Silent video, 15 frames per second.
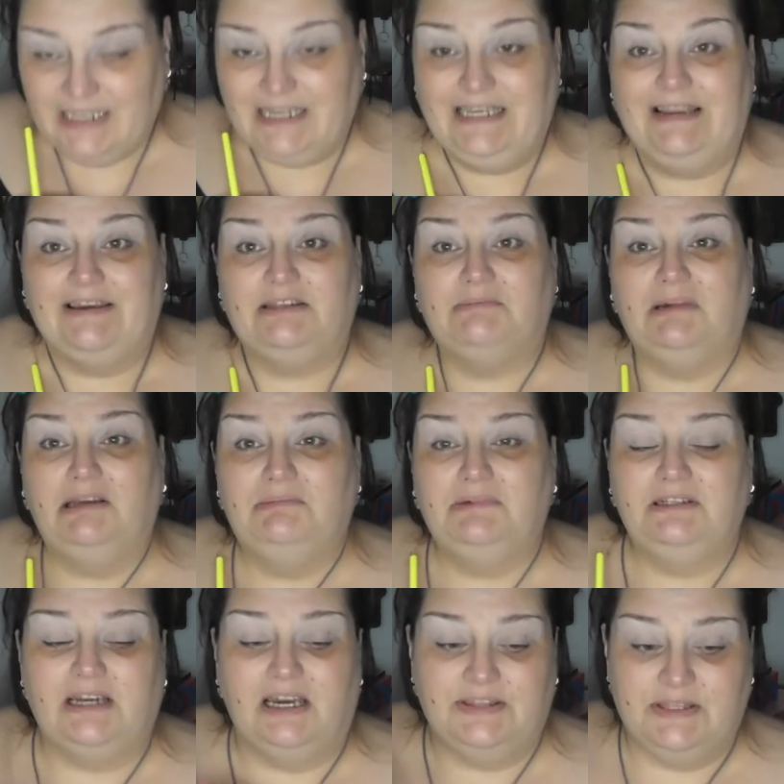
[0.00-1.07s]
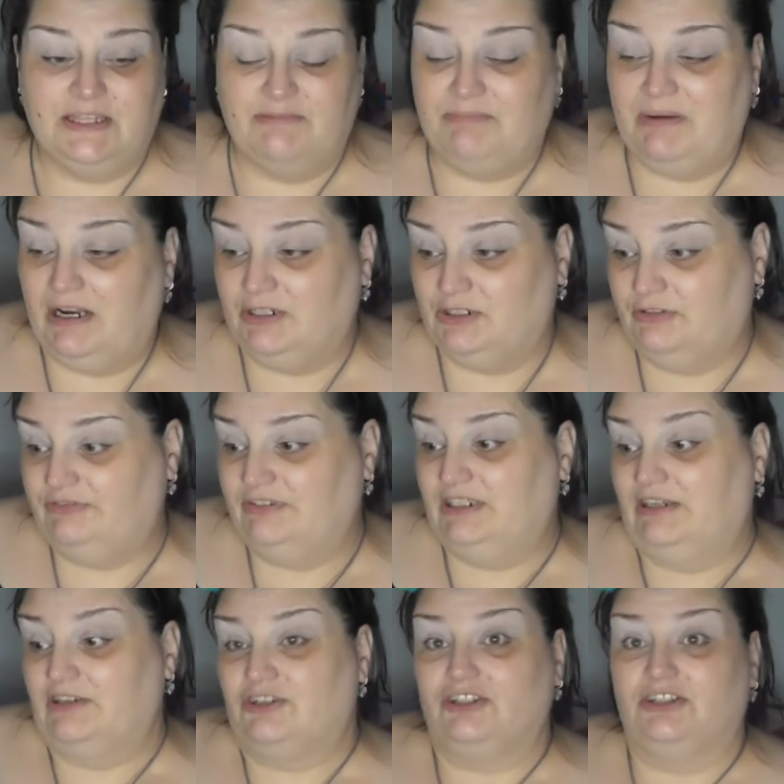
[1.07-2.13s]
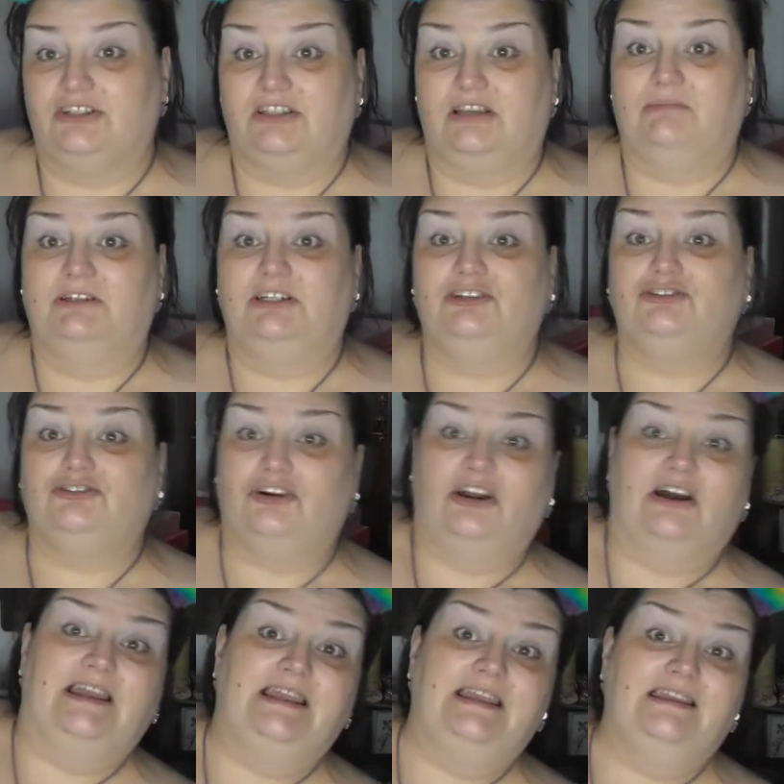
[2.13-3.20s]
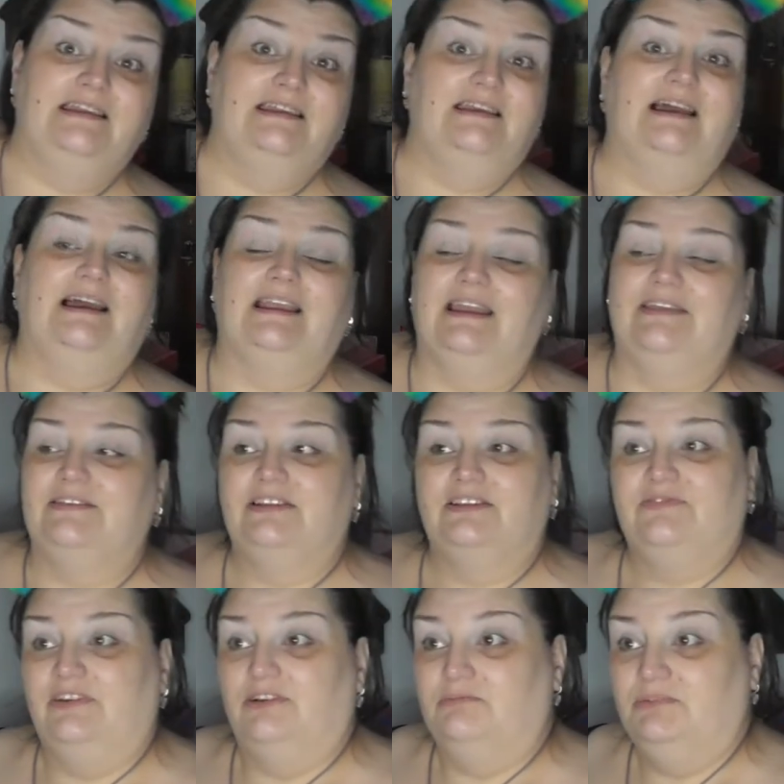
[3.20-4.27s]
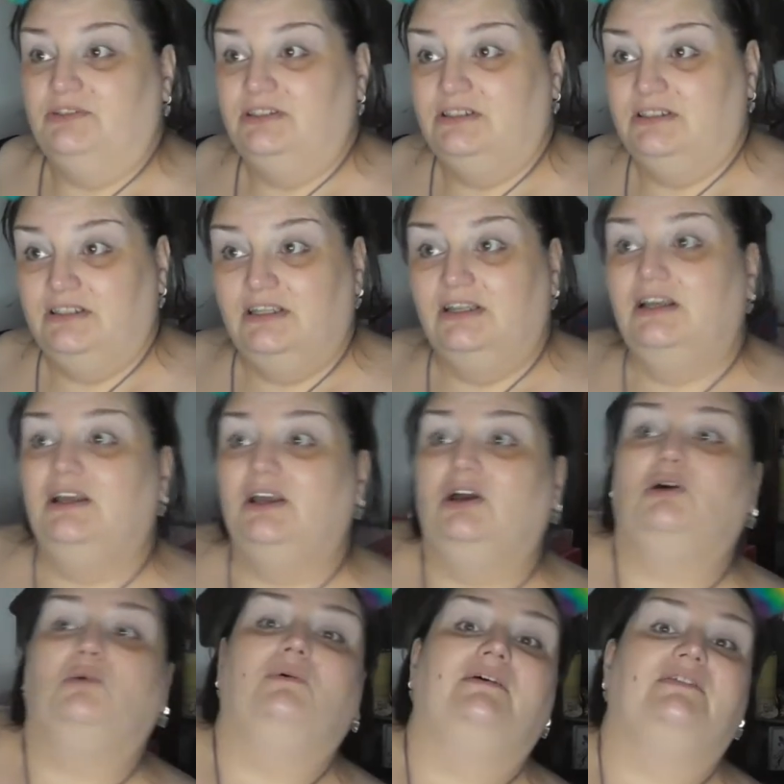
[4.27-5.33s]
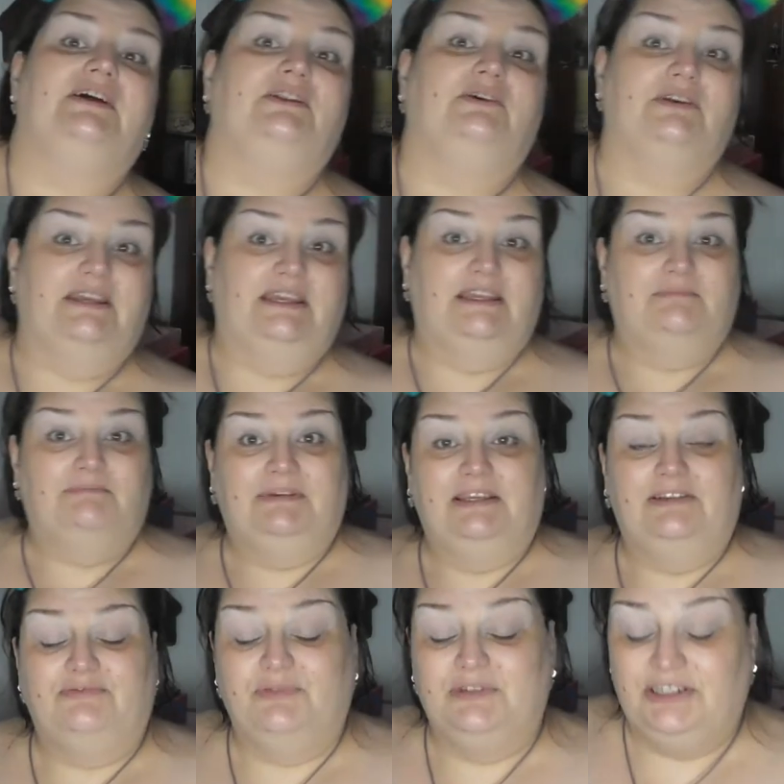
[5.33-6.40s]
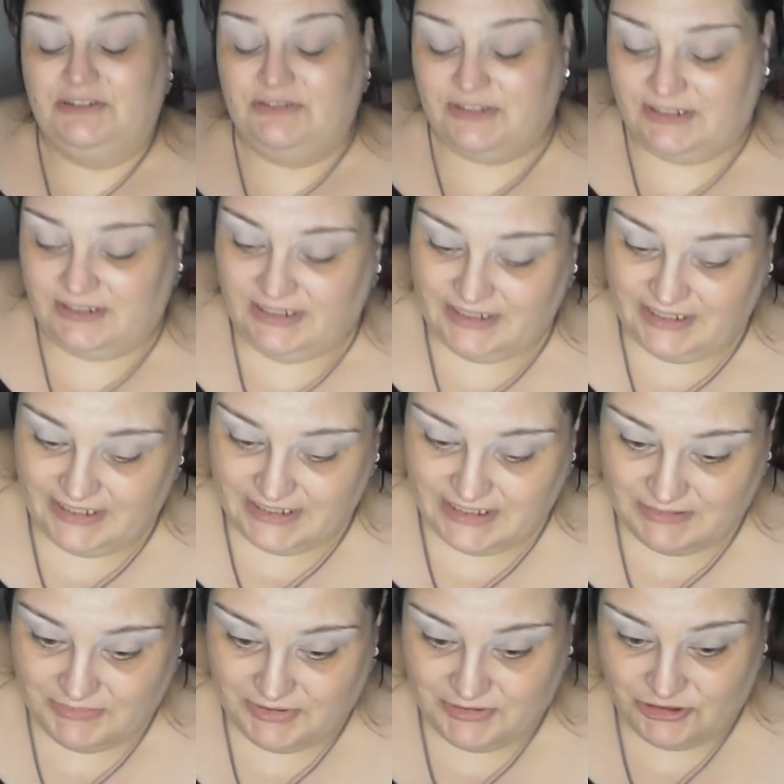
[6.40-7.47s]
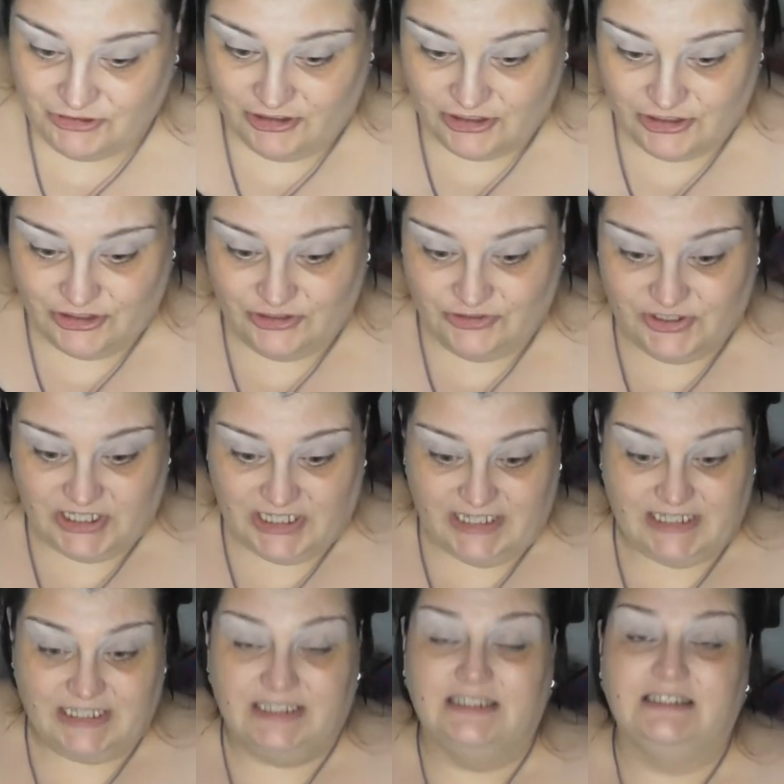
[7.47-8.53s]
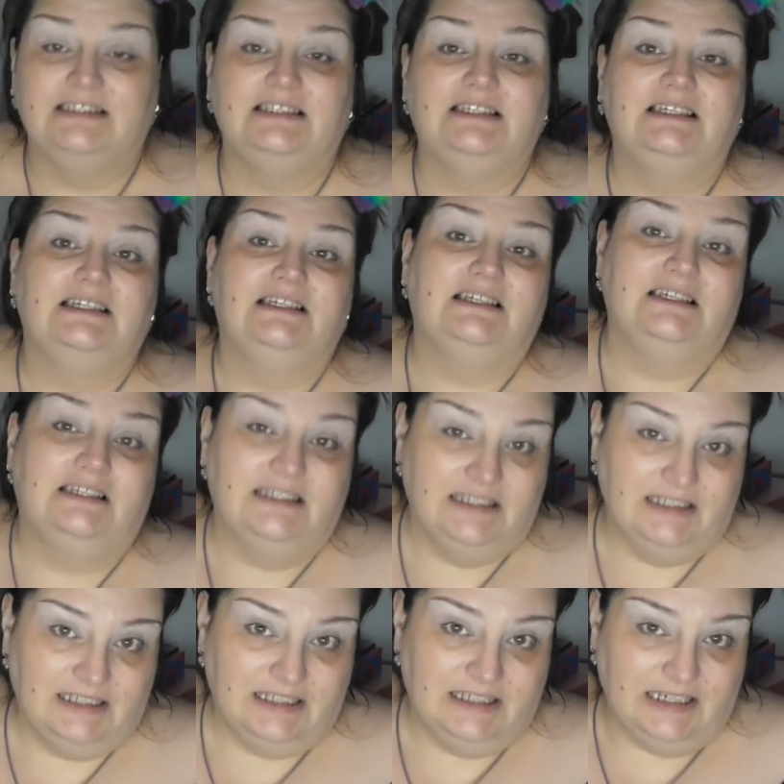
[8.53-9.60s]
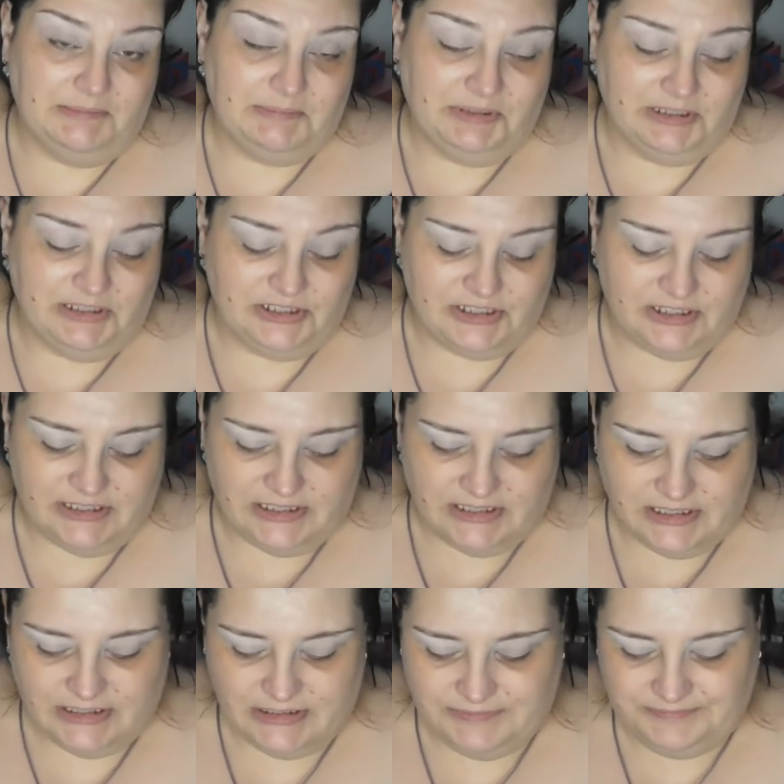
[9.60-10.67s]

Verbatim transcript: Now at the moment, I think they're buggered off for lunch, so I'm going to try and get this filmed while they're not here. But if we do suddenly then get some construction noise later, I apologise.